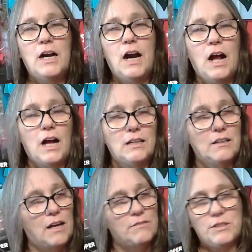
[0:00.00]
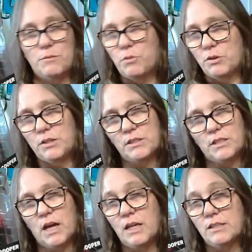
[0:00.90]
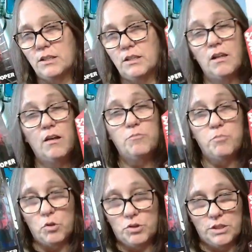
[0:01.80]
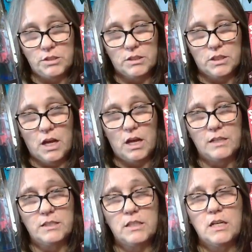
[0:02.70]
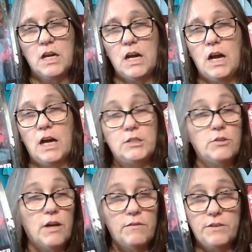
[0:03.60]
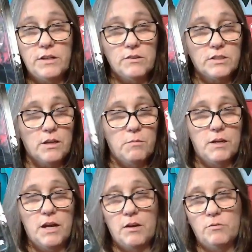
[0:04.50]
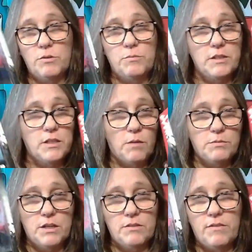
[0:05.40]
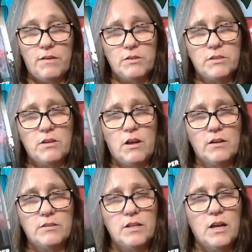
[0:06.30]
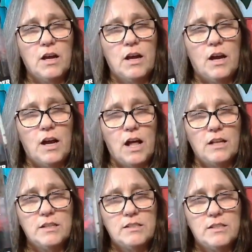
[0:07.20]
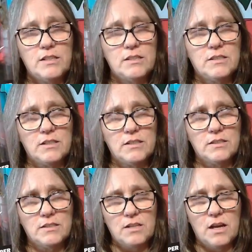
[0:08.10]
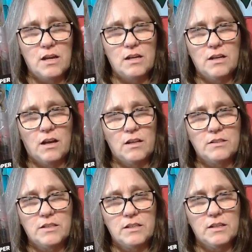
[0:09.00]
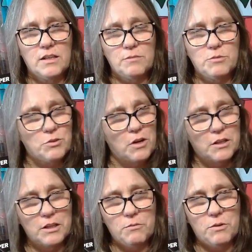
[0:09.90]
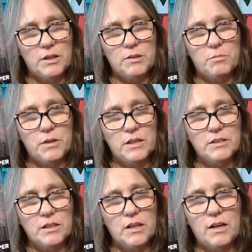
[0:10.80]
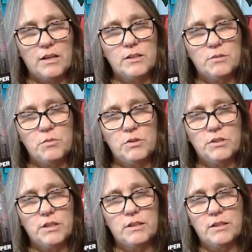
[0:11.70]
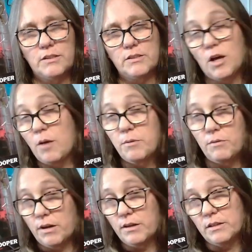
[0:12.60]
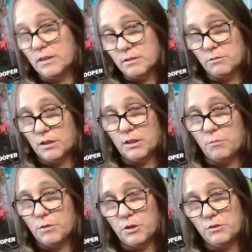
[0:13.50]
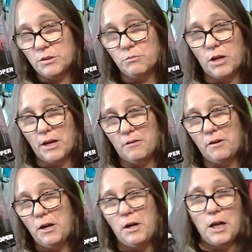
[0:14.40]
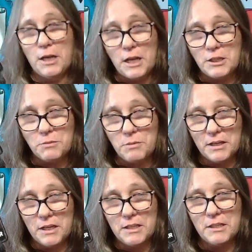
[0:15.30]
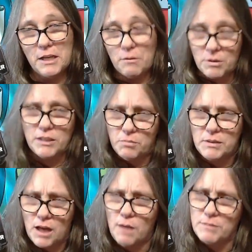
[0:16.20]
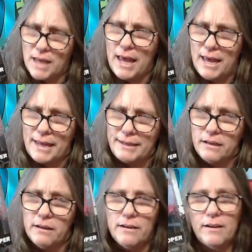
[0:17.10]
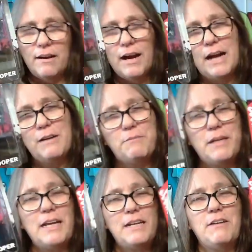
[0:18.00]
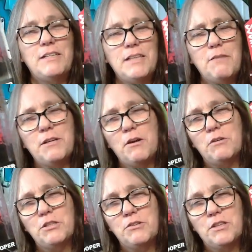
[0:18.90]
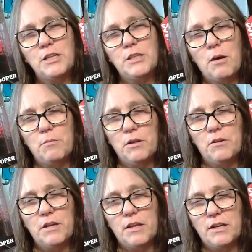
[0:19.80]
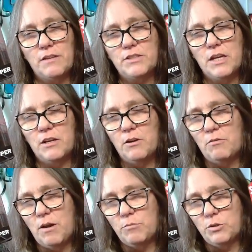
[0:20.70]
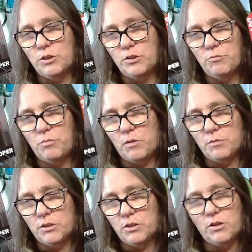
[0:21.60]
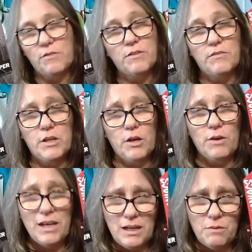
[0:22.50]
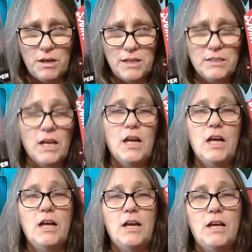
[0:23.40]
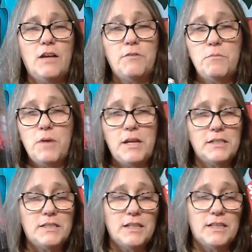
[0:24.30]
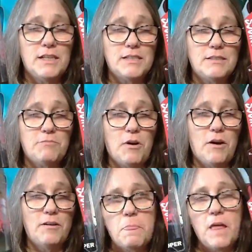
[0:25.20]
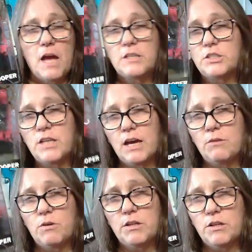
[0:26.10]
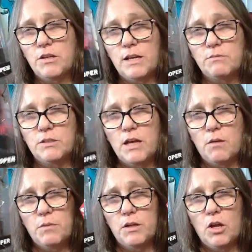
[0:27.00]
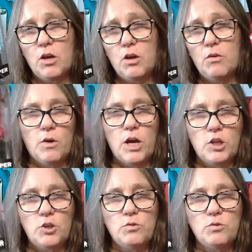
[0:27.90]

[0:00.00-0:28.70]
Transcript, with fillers: I, I have seen both these guys, love both these guys. I do have videos coming out with my top ten favorite songs. Alice's is done. Ozzy I'm struggling with, because a lot of his music is copyrighted and doesn't want to let me use it. Well, how? I can't just pick anything. I picked my top ten. All right. But anyways, let me know what you think down below, now that I've sat here and rambled and you've probably turned off the video. Anyways, if you made it to this part, hashtag one of their names down below and use